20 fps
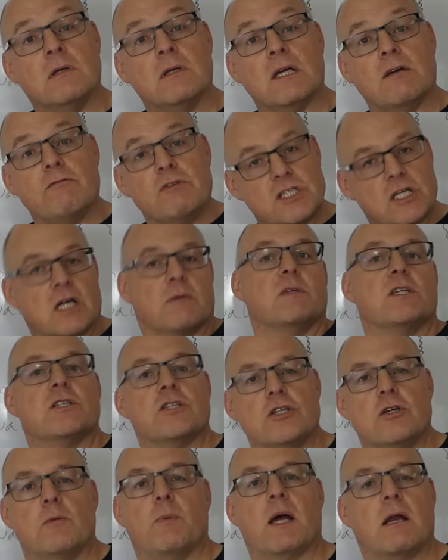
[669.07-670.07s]
Every time there's a
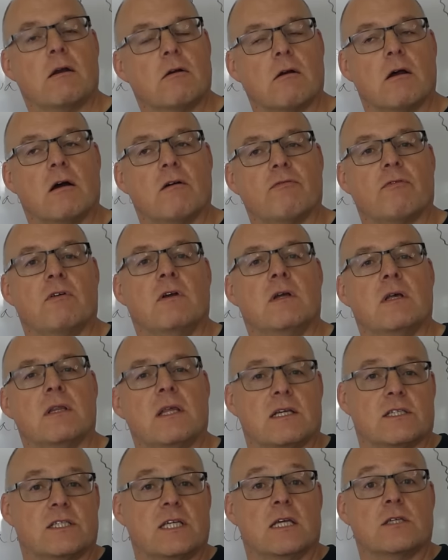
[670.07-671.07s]
new paragraph,
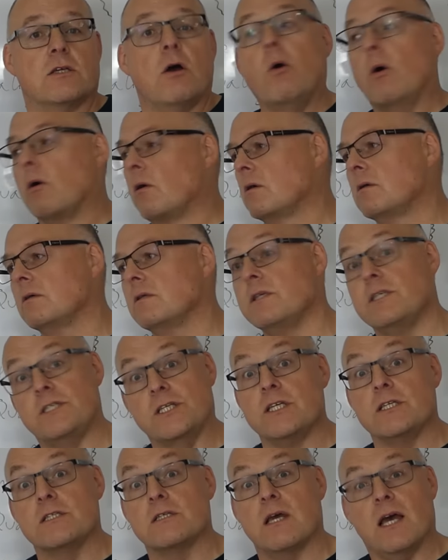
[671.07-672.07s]
that says, oh, this
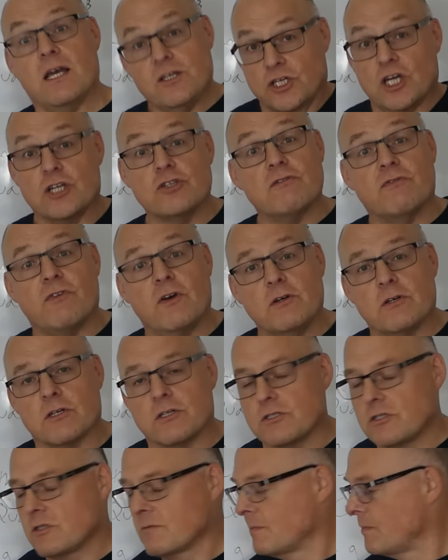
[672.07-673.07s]
is a change of
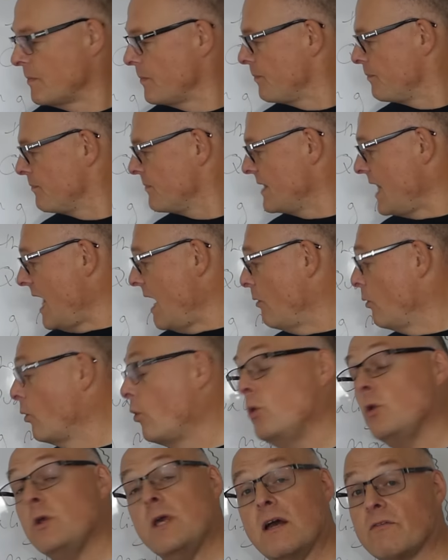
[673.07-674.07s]
focus. Now
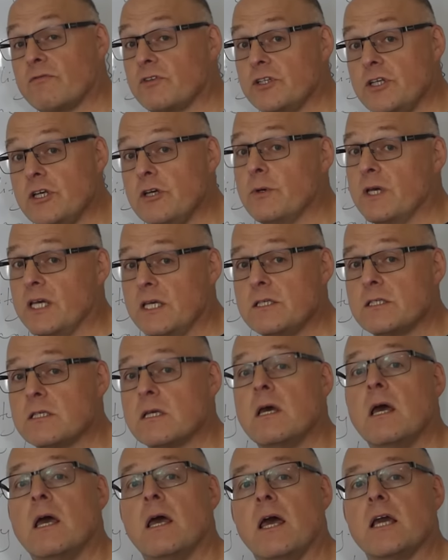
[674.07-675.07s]
all you have to do
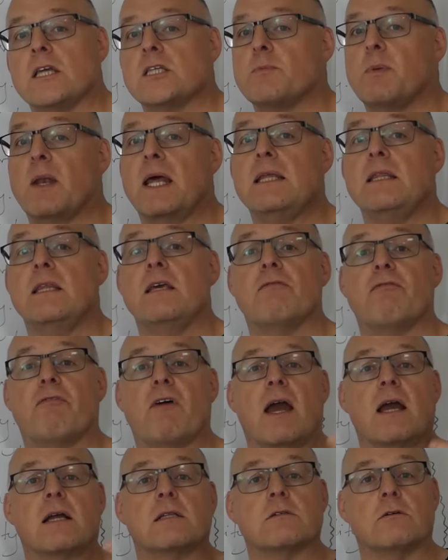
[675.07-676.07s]
is explain the
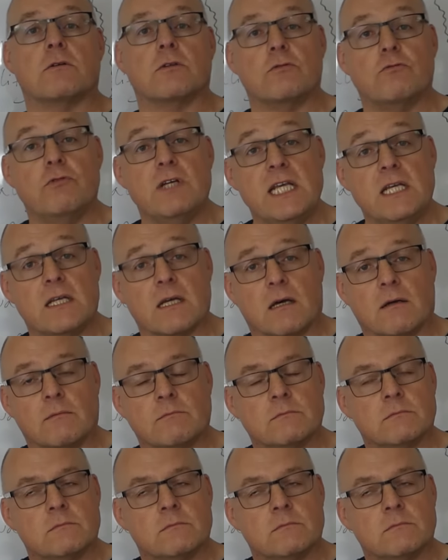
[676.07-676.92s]
effect on the reader.